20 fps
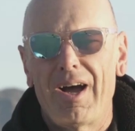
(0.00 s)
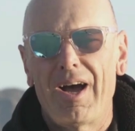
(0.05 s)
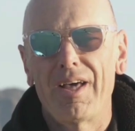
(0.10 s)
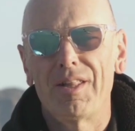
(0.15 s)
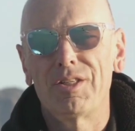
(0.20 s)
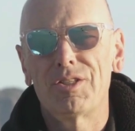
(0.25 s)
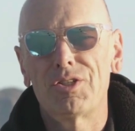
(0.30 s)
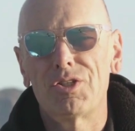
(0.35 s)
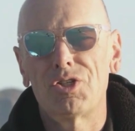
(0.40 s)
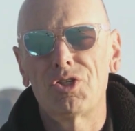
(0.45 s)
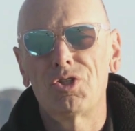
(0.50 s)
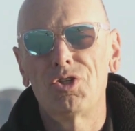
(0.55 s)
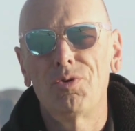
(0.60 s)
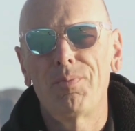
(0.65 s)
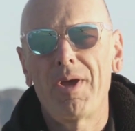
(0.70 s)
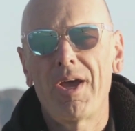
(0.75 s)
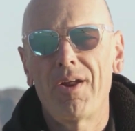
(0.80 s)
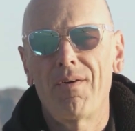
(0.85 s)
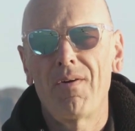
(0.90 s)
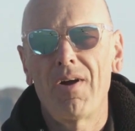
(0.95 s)
Hi, this is
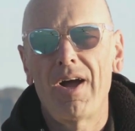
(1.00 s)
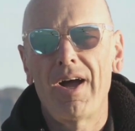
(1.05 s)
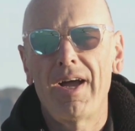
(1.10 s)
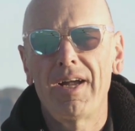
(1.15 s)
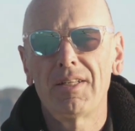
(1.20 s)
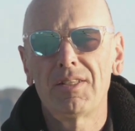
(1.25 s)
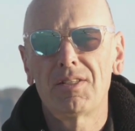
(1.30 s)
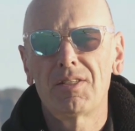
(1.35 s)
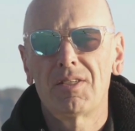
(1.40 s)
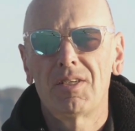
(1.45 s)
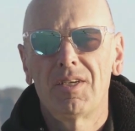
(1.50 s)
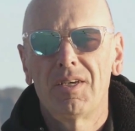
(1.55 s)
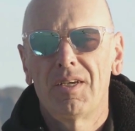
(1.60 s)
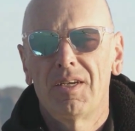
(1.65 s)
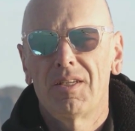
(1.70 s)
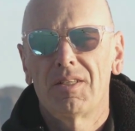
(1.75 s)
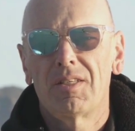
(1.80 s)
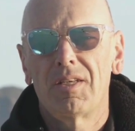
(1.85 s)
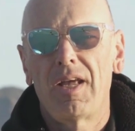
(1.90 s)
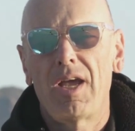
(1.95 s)
Stu Man Rides.
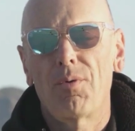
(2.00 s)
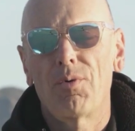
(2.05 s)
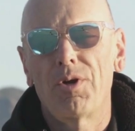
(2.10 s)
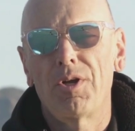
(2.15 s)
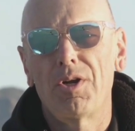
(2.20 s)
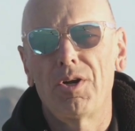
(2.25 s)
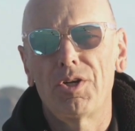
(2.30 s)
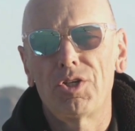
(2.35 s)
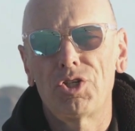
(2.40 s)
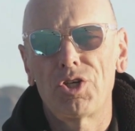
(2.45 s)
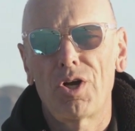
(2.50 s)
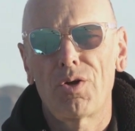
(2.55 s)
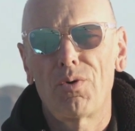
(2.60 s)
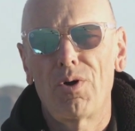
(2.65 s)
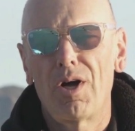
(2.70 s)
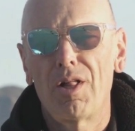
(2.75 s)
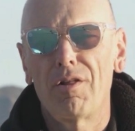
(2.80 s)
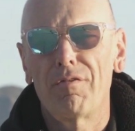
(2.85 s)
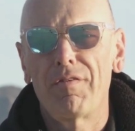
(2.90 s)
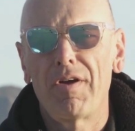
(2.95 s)
Today we're here at
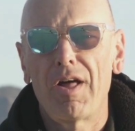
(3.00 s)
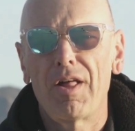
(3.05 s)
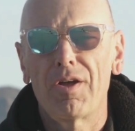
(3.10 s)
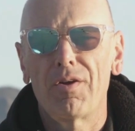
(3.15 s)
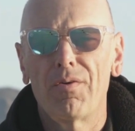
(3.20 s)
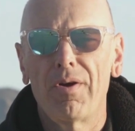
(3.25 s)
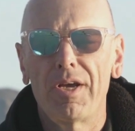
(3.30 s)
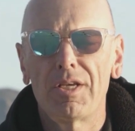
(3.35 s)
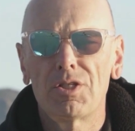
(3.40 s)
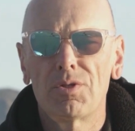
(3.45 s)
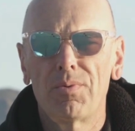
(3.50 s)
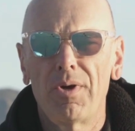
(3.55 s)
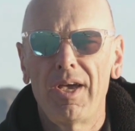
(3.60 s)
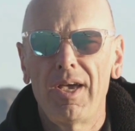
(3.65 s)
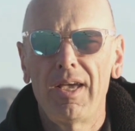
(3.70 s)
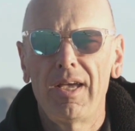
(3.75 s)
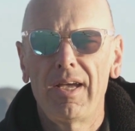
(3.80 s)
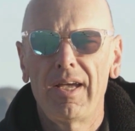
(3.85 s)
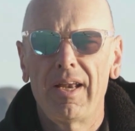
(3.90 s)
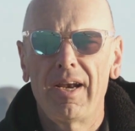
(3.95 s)
Chuckwalla Valley
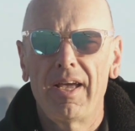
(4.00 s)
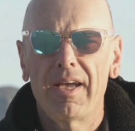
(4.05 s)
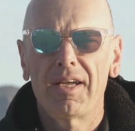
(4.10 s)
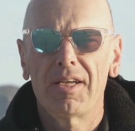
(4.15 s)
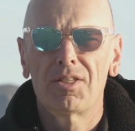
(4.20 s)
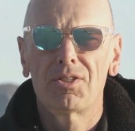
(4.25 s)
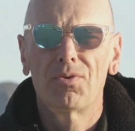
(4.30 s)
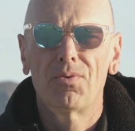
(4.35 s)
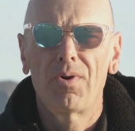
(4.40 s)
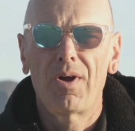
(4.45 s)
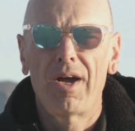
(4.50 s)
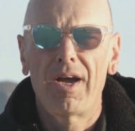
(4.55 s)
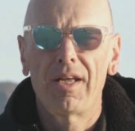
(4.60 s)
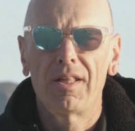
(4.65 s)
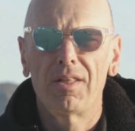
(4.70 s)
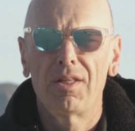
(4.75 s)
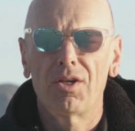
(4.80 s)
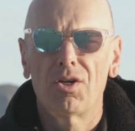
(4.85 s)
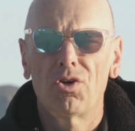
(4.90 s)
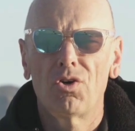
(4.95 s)
Raceway and I get to
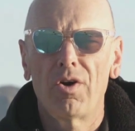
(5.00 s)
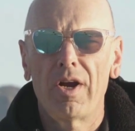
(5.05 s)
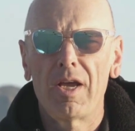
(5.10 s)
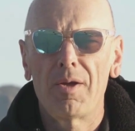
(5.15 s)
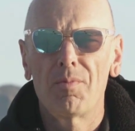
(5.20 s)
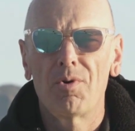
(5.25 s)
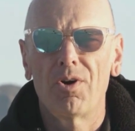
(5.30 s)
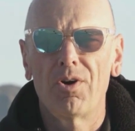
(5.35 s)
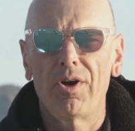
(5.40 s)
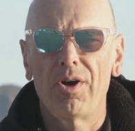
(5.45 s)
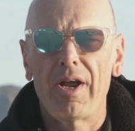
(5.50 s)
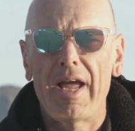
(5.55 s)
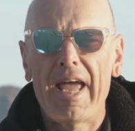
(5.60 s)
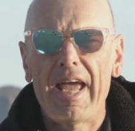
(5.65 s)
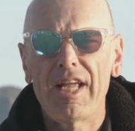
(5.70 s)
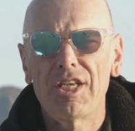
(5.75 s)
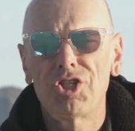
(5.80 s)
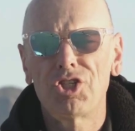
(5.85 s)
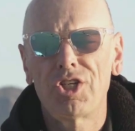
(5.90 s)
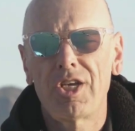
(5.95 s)
ride the Kramer
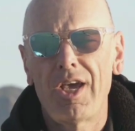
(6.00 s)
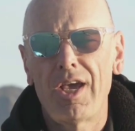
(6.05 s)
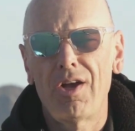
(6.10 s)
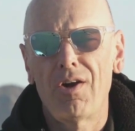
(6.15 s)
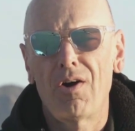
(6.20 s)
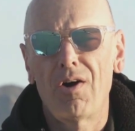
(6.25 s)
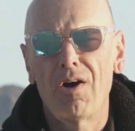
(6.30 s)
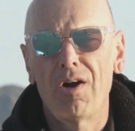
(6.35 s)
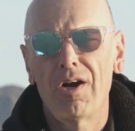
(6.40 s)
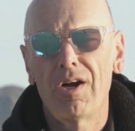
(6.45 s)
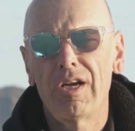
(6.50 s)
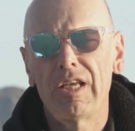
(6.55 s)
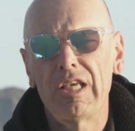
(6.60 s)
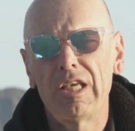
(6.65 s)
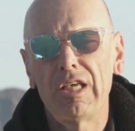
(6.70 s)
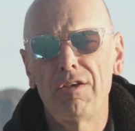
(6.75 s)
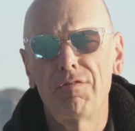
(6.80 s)
HKR